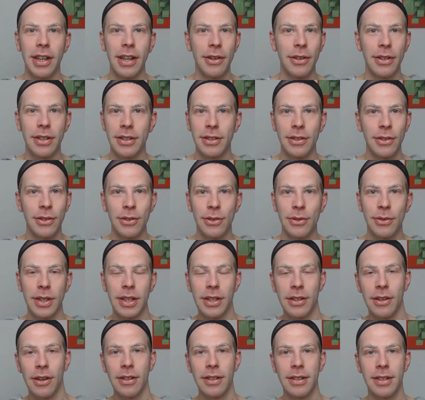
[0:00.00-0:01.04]
There is no
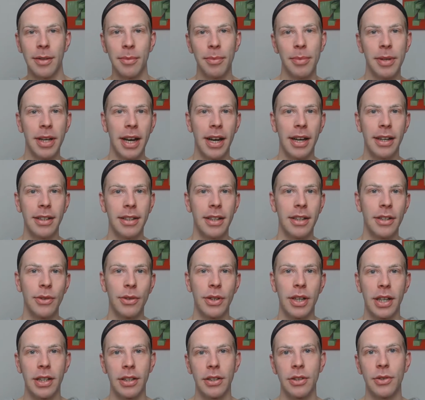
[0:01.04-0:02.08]
strict concept behind it and
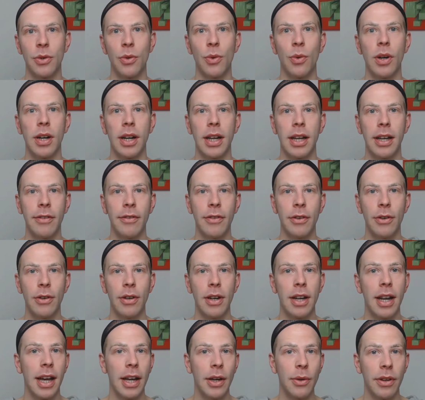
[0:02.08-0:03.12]
you can do whatever
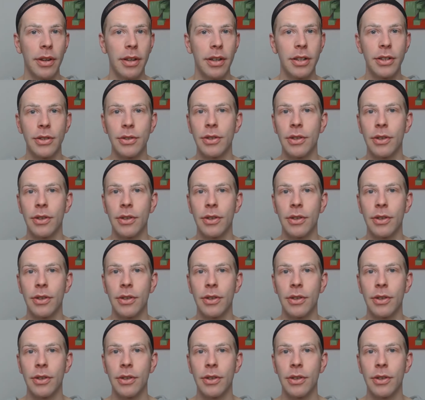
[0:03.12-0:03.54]
you like with it.